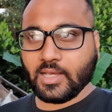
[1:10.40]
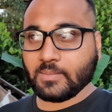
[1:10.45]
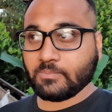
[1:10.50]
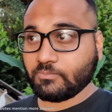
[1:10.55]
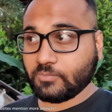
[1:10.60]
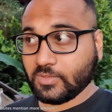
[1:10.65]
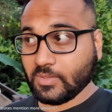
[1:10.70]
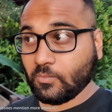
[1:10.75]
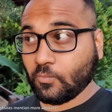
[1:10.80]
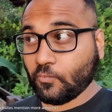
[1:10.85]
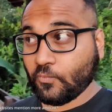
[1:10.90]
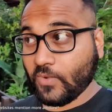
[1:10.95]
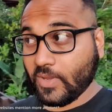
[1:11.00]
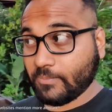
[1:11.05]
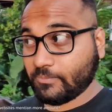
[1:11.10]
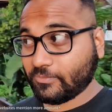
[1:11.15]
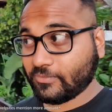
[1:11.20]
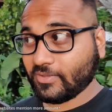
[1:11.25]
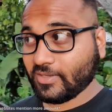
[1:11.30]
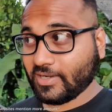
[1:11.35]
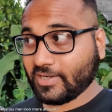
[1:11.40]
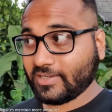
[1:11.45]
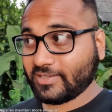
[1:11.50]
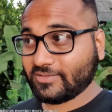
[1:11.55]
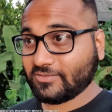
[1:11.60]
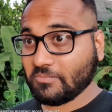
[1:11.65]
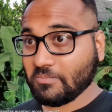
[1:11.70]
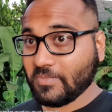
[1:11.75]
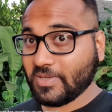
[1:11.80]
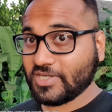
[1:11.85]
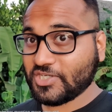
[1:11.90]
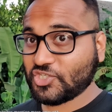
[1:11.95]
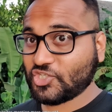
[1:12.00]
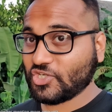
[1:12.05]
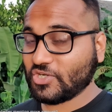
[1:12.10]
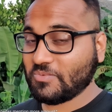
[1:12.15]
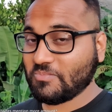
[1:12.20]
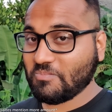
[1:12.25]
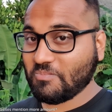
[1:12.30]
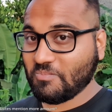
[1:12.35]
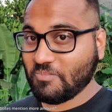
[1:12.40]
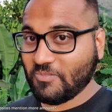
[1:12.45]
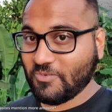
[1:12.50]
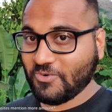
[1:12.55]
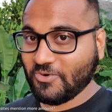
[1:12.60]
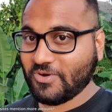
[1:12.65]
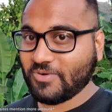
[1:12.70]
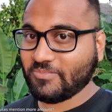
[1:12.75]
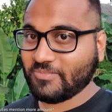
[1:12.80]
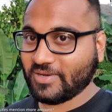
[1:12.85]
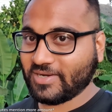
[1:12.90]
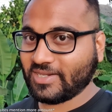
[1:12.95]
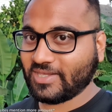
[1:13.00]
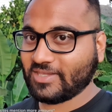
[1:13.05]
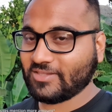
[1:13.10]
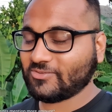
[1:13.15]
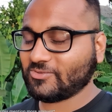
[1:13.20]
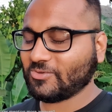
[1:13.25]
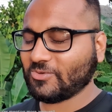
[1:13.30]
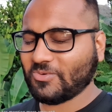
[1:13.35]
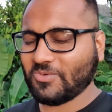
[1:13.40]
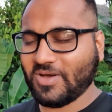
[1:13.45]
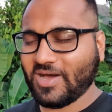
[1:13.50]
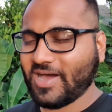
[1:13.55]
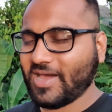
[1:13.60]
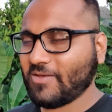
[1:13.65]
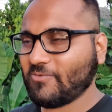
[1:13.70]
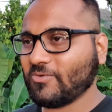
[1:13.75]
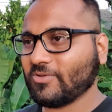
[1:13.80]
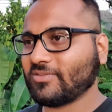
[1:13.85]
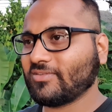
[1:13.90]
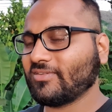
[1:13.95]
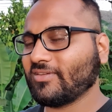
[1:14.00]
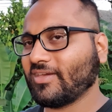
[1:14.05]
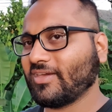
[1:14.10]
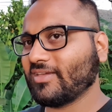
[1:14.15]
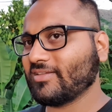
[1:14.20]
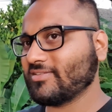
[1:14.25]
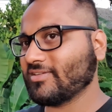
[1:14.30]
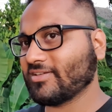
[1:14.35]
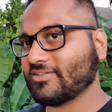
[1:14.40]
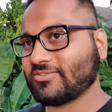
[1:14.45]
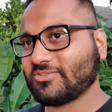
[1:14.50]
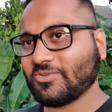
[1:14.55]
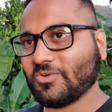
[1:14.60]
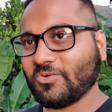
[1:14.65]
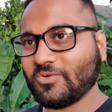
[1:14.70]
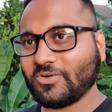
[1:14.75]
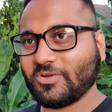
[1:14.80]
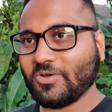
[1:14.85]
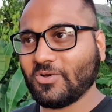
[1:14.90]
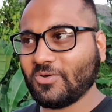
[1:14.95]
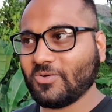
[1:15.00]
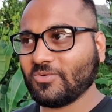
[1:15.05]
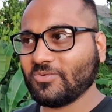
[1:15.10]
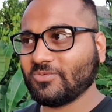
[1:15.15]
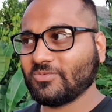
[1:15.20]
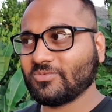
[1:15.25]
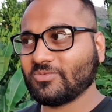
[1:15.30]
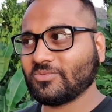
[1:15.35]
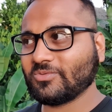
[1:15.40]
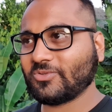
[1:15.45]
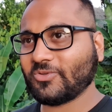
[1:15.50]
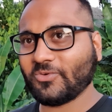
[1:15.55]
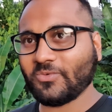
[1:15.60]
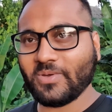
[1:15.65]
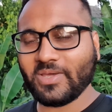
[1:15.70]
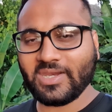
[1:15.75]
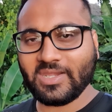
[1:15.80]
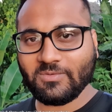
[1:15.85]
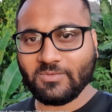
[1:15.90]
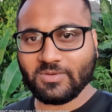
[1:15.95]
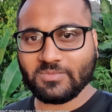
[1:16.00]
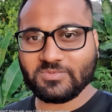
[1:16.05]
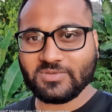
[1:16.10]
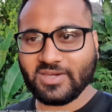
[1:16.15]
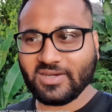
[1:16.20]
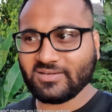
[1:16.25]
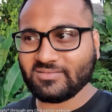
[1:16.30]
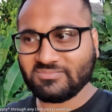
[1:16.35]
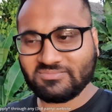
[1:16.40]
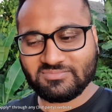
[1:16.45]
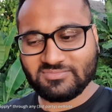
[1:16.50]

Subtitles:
Some websites mention more money, so I would say just don't go through any website.